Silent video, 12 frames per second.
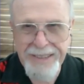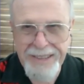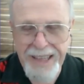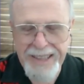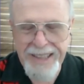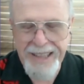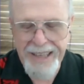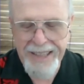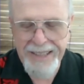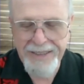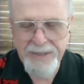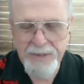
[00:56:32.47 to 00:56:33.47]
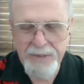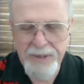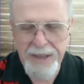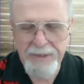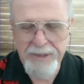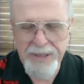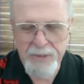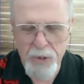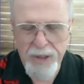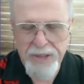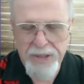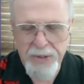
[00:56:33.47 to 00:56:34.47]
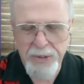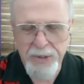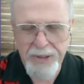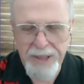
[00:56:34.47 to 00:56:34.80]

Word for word: got the hint when I was in one school